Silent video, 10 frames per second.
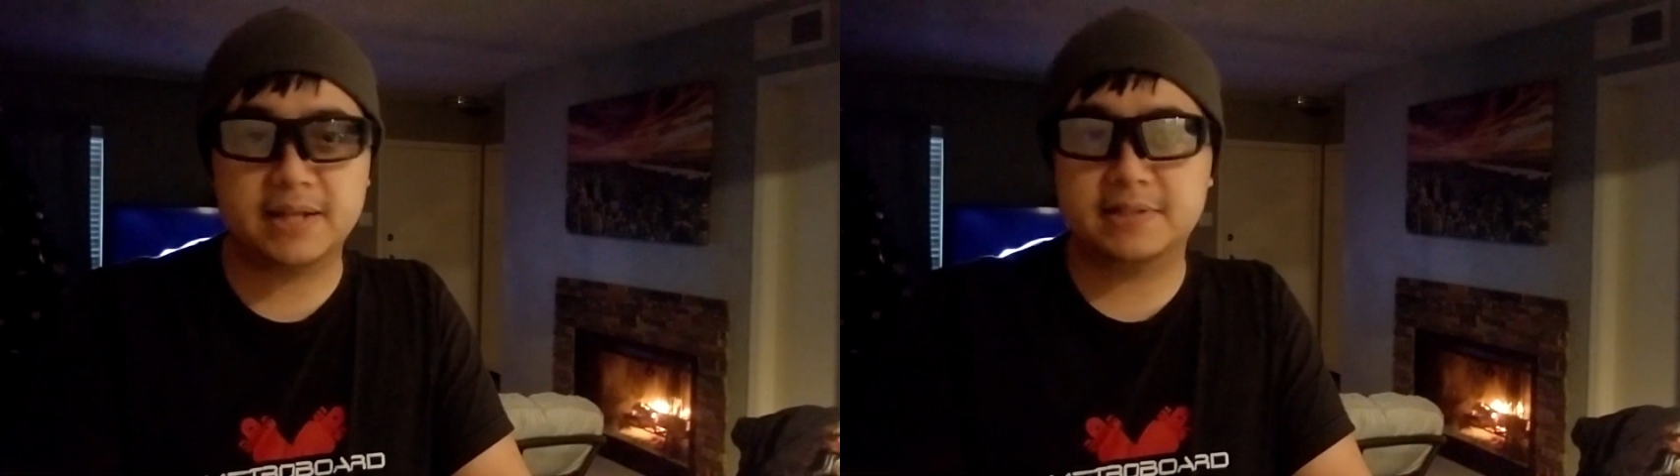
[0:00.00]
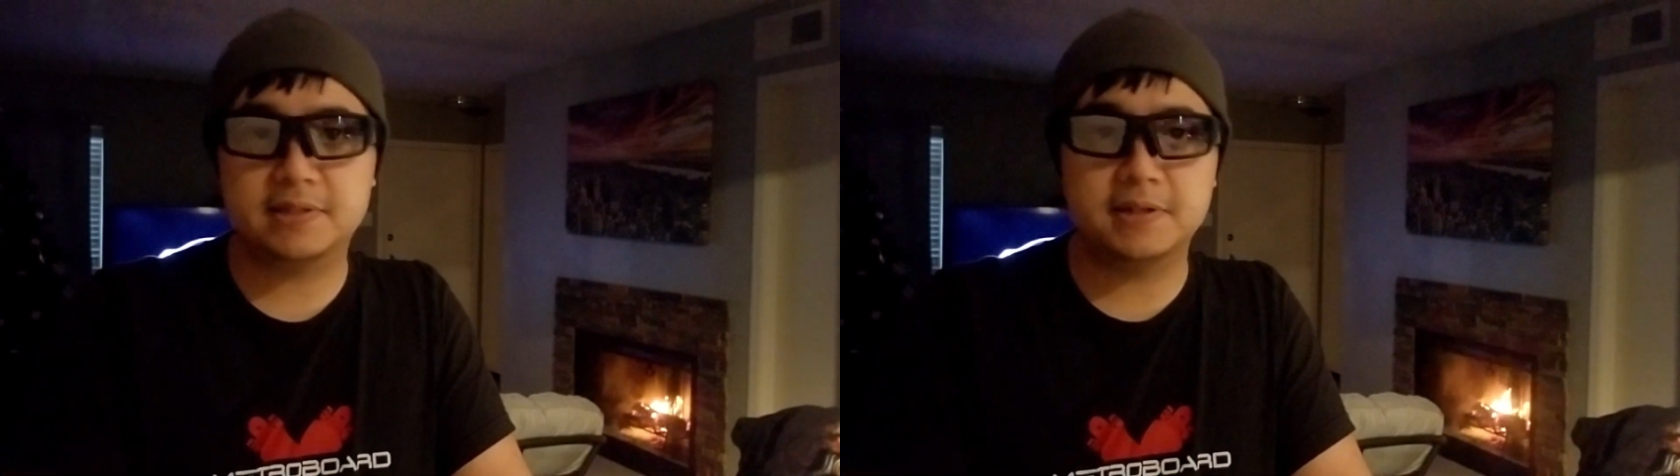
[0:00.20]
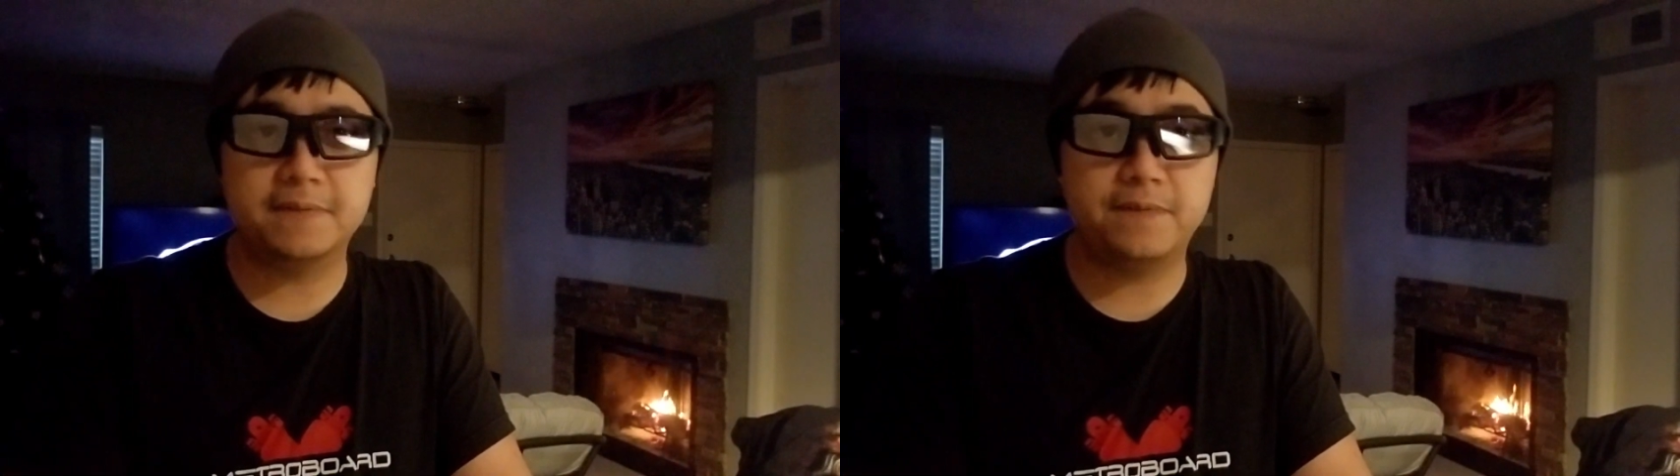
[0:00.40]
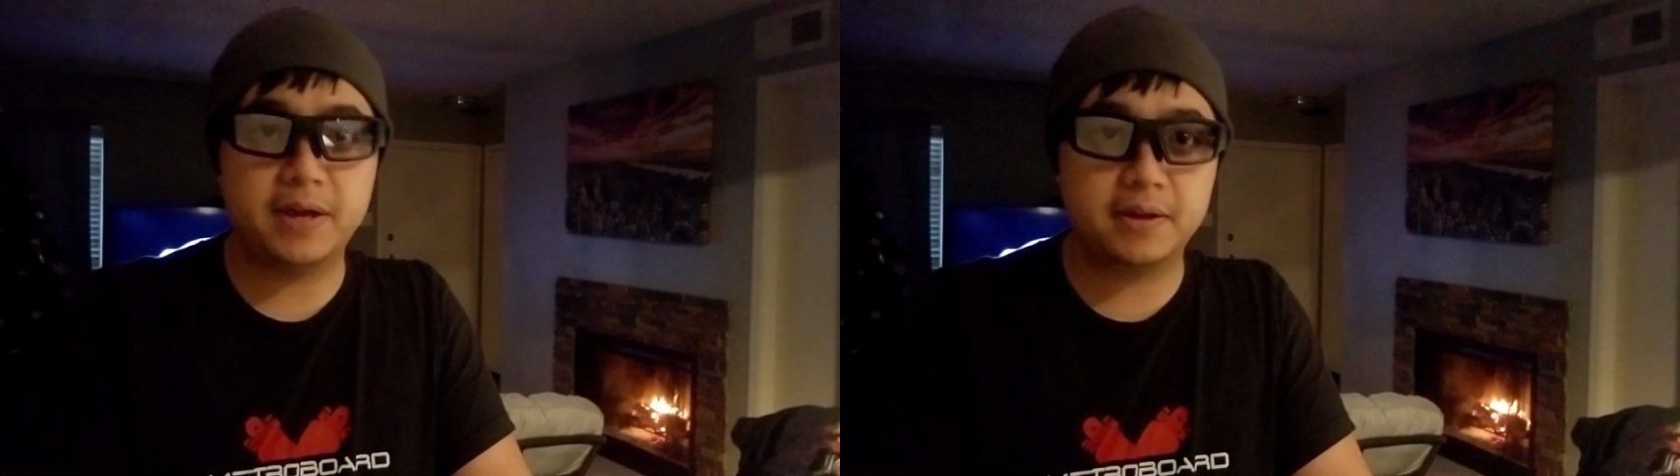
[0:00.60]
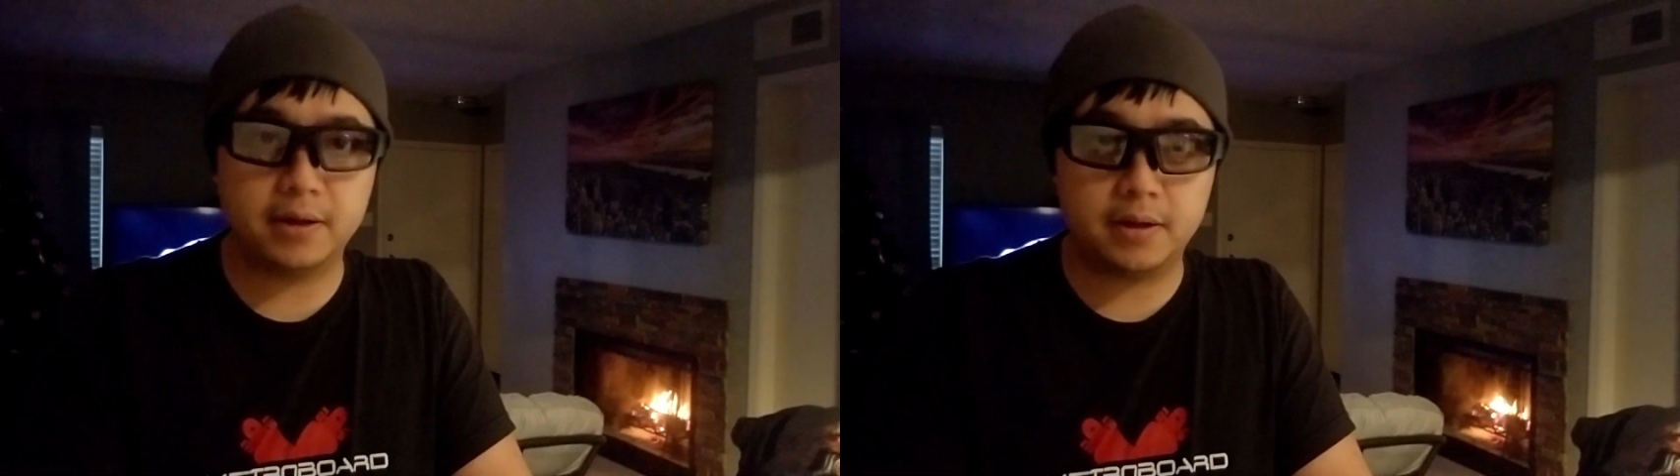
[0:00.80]
That's the
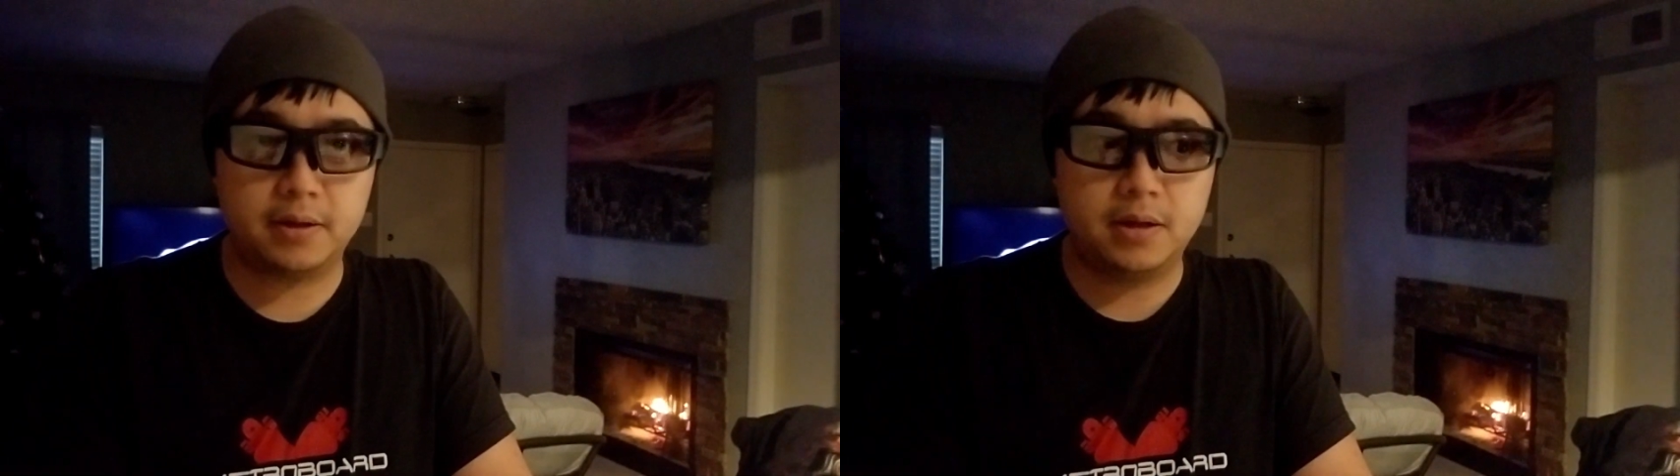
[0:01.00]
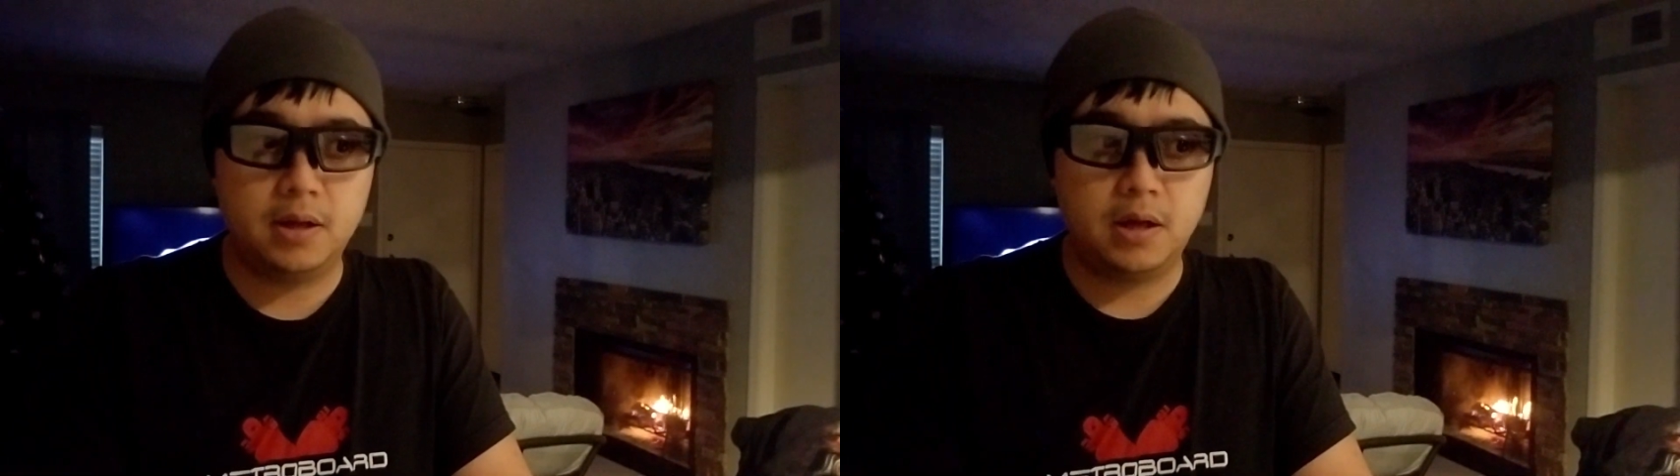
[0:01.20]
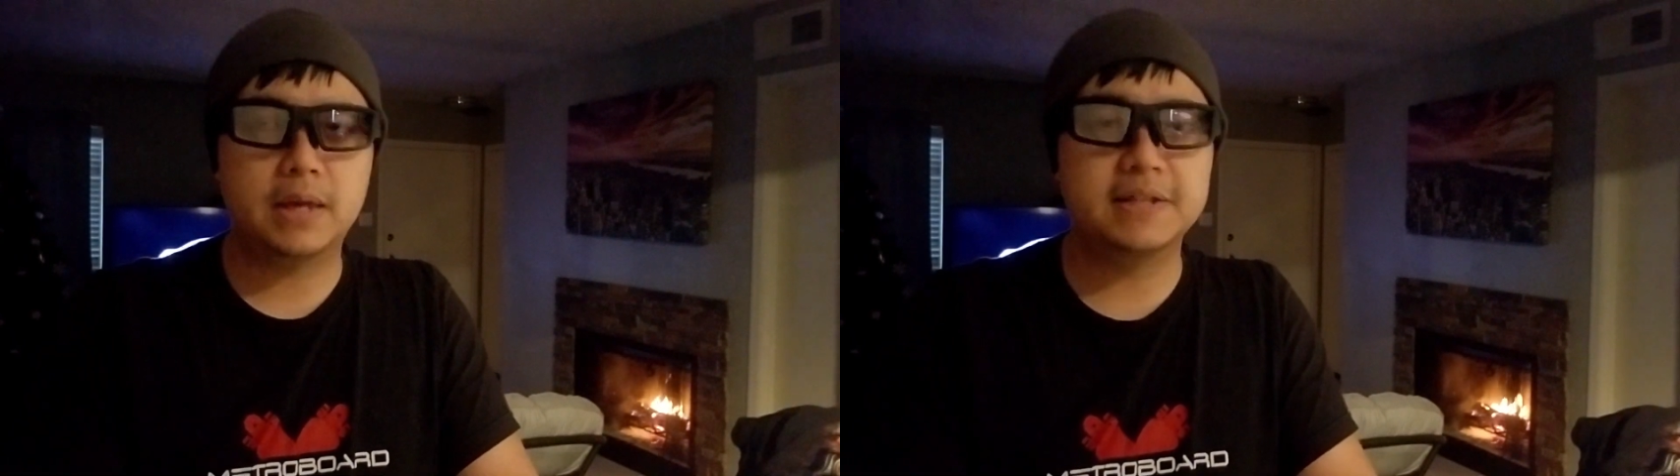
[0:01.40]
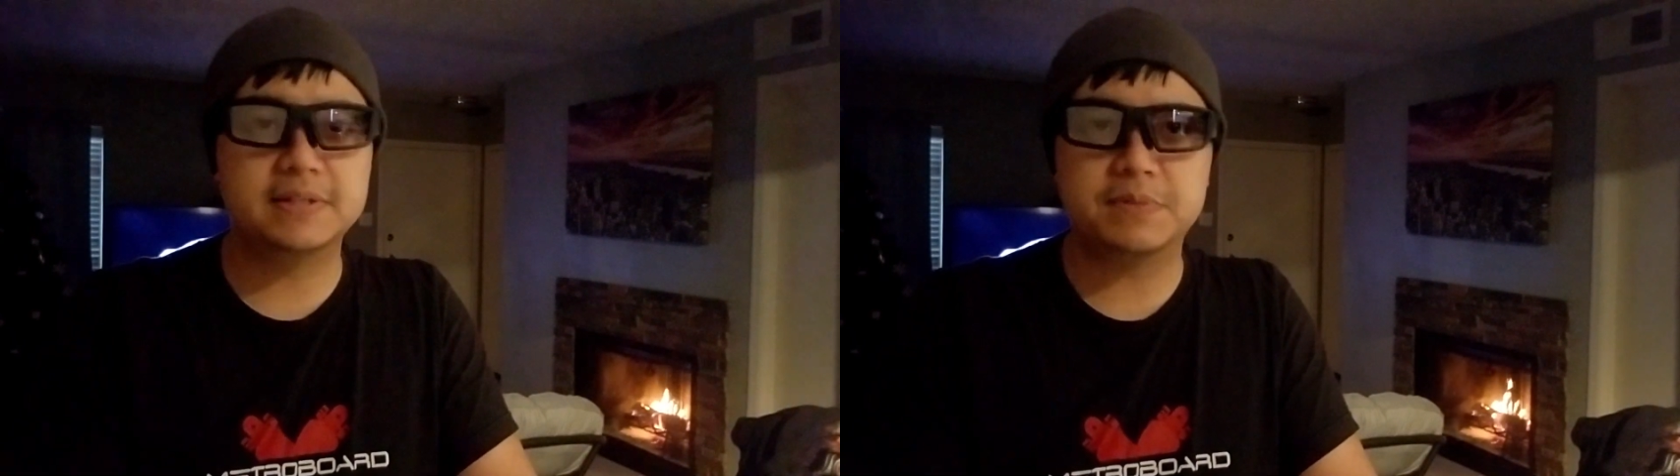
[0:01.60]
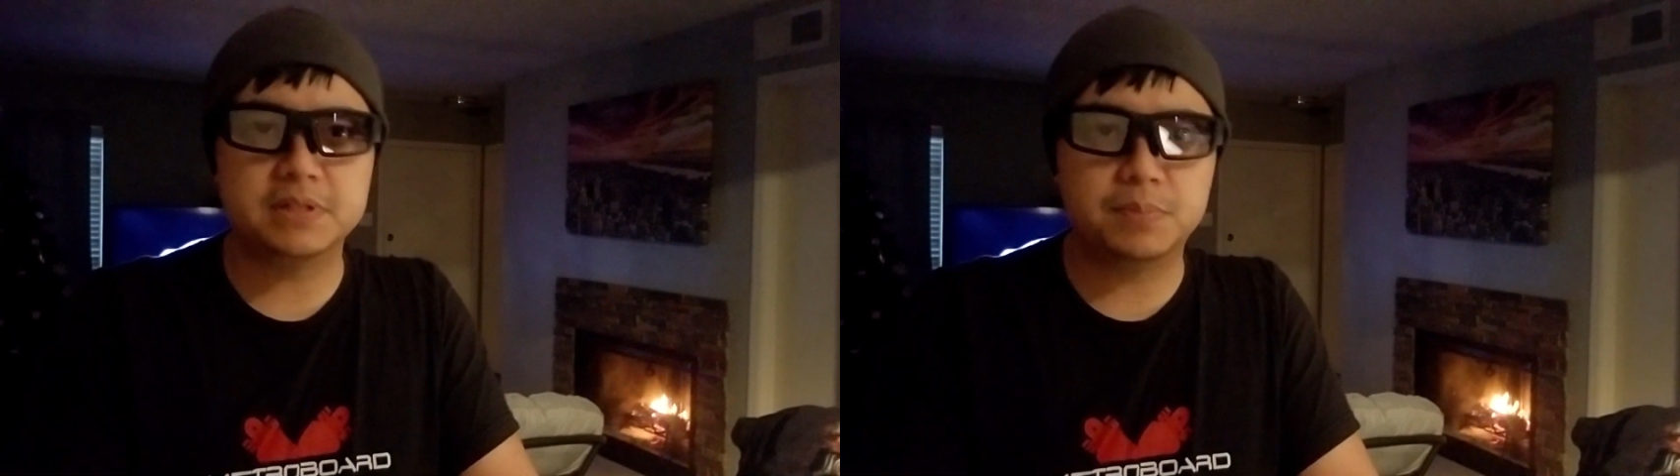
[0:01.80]
Vega
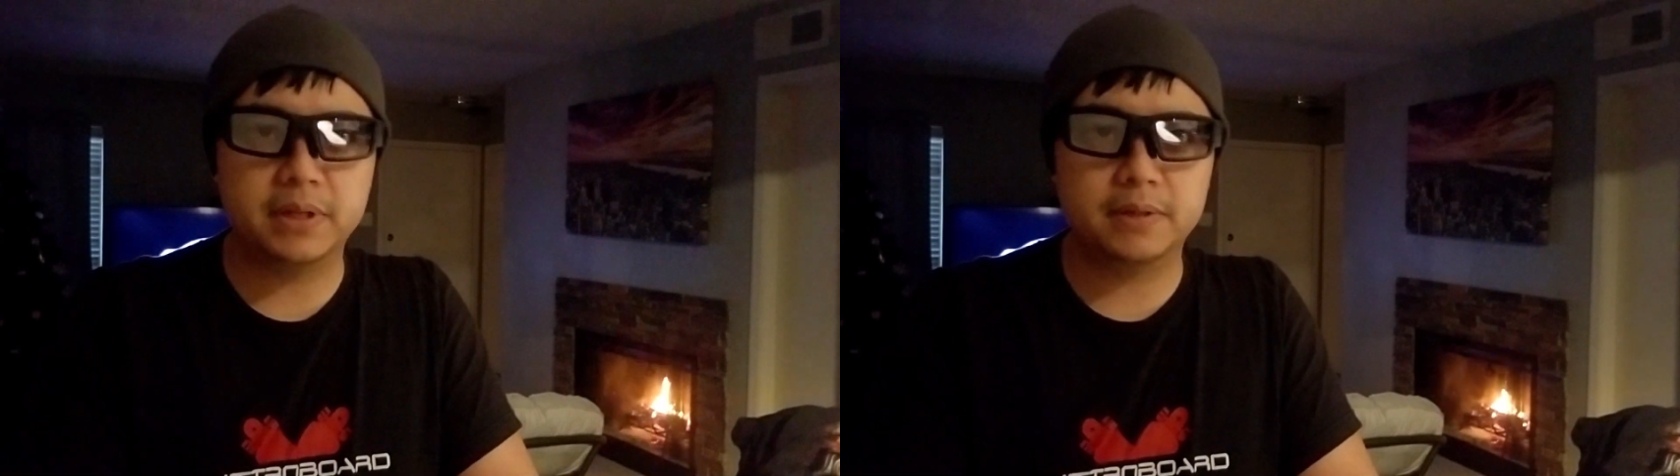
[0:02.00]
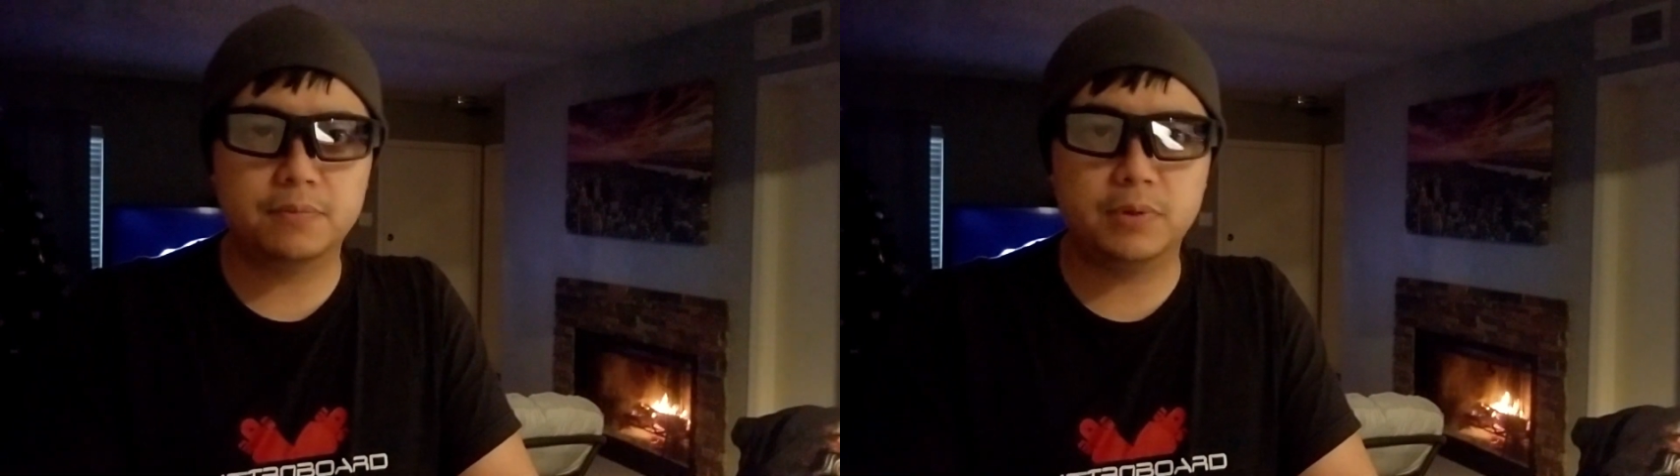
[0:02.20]
heads-up display,